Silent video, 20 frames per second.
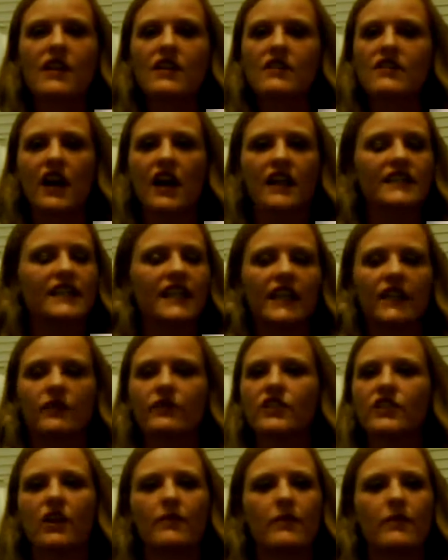not saying it
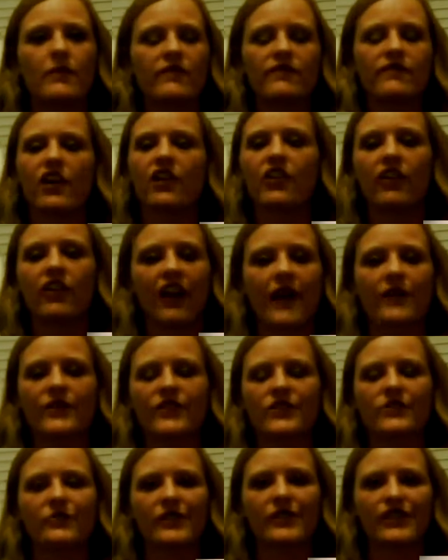was all my fault or I was
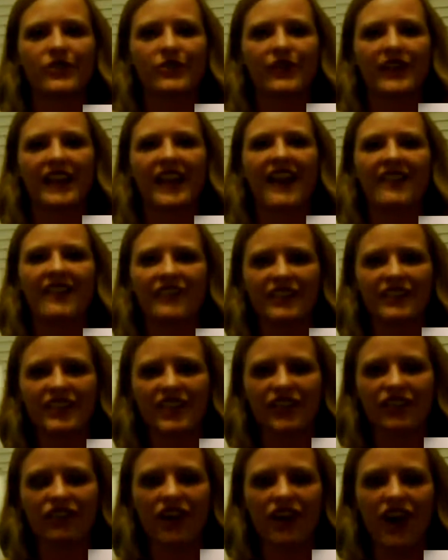the one doing
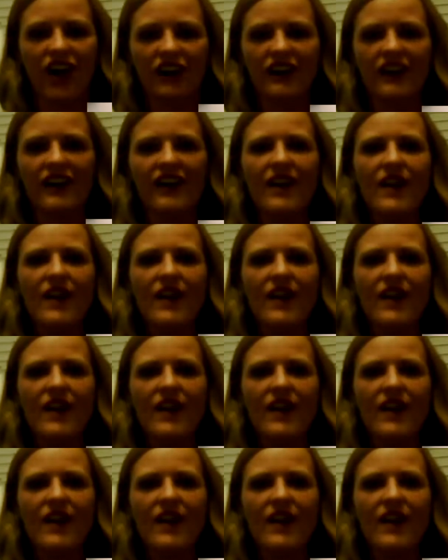everything wrong,